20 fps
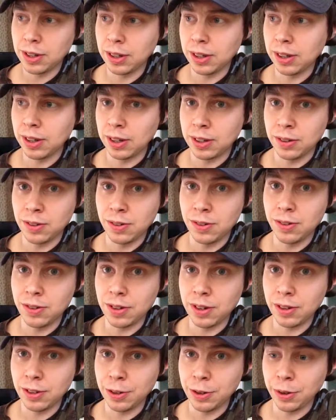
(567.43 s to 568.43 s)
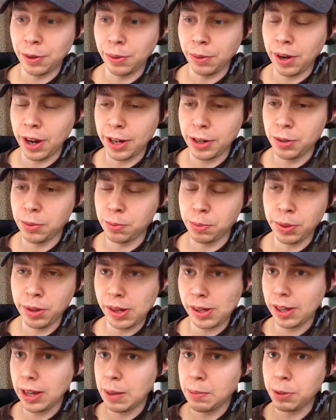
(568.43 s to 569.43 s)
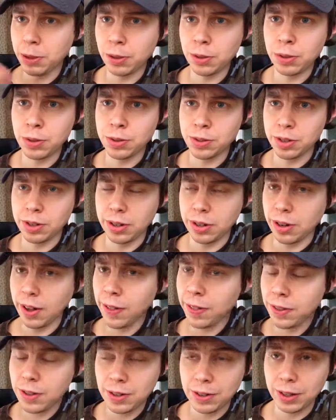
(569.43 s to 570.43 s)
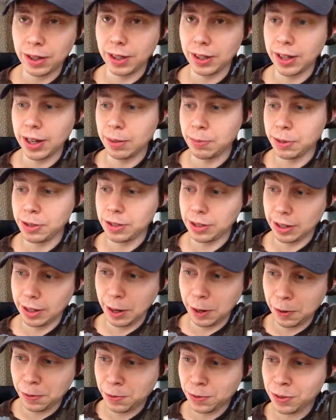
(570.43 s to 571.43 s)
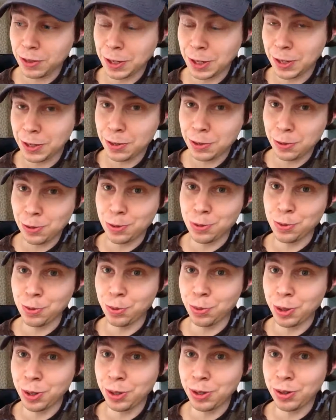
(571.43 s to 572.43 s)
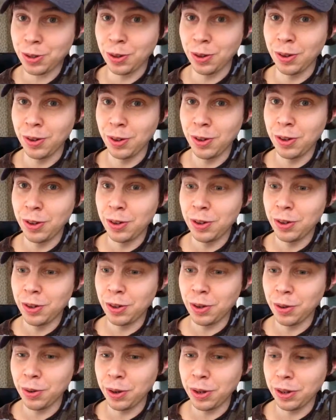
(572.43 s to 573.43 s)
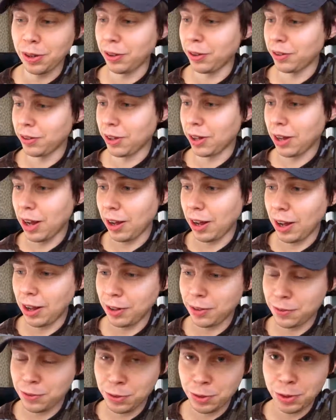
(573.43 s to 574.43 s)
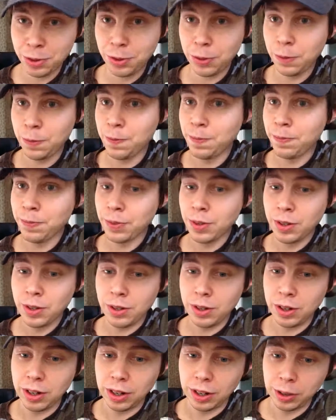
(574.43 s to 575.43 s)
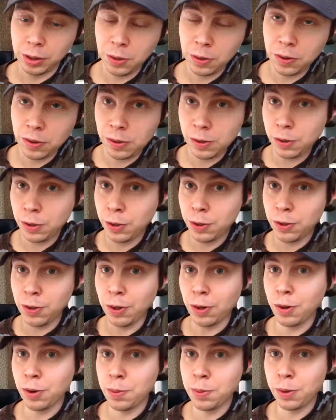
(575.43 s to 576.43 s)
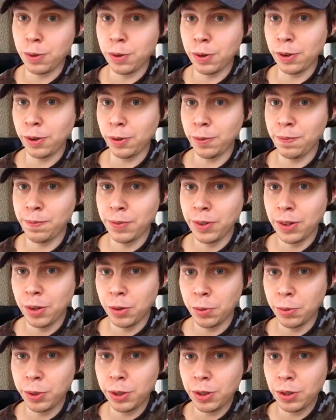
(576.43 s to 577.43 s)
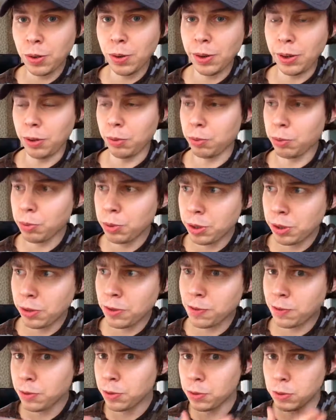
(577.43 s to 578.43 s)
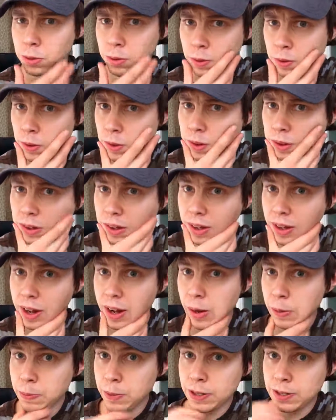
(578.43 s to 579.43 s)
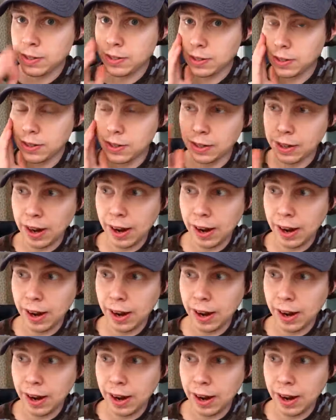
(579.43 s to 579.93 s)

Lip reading: And, you know, I don't put chemicals or nothing like that on my skin. I only use real oil. Olive oil, coconut oil, jojoba oil, real food on my skin.